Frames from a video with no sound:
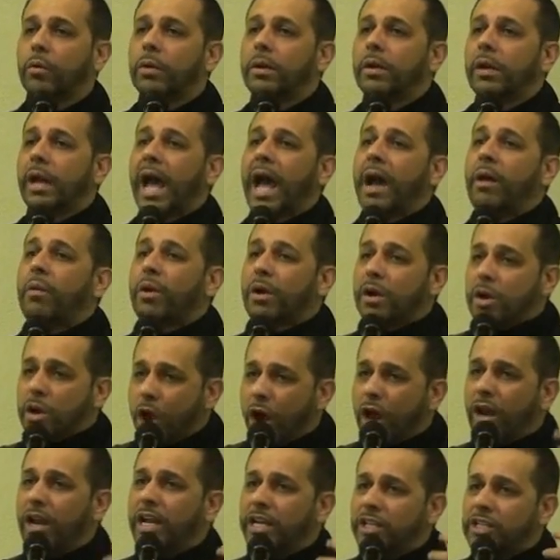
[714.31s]
So
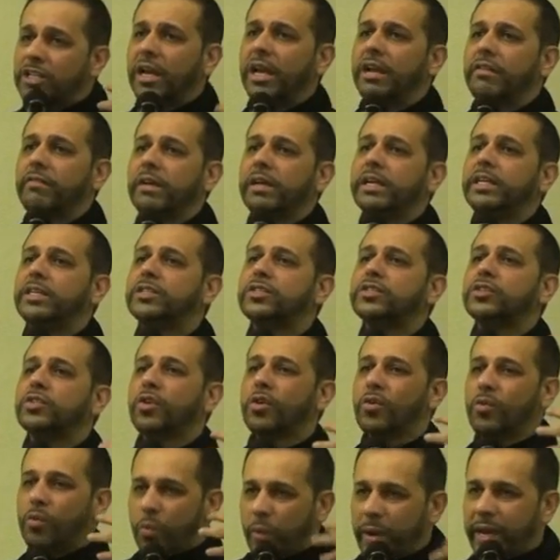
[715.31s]
our knowledge level
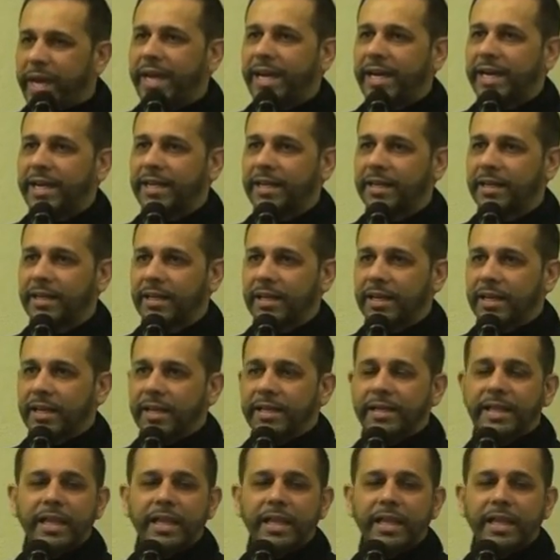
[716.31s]
is so weak